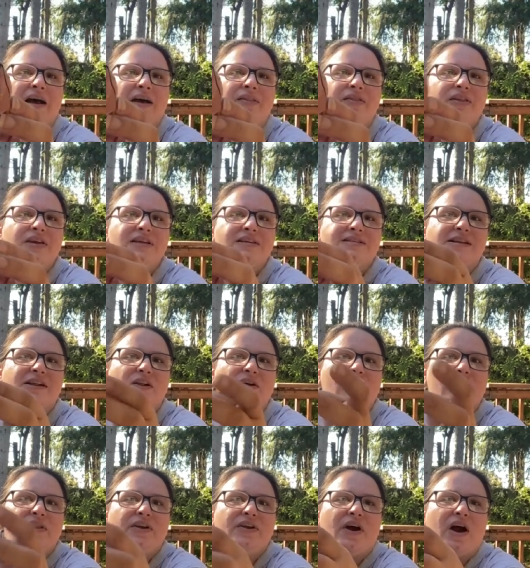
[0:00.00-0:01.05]
These glow in
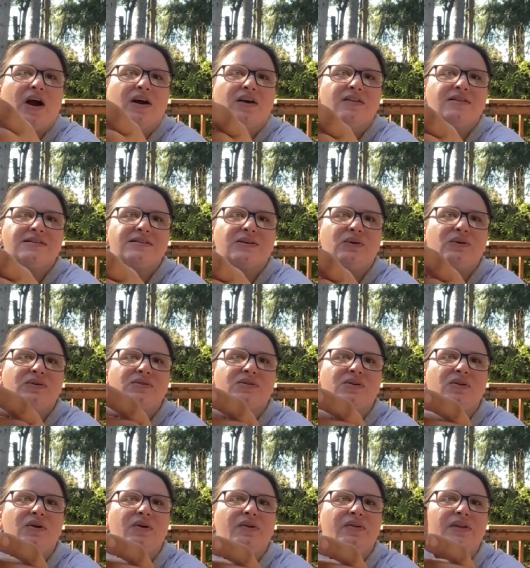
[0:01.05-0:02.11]
the dark, the schools
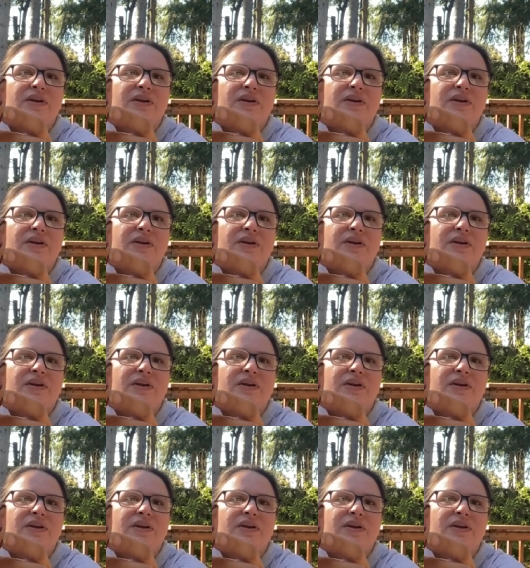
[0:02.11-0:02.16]
glow in the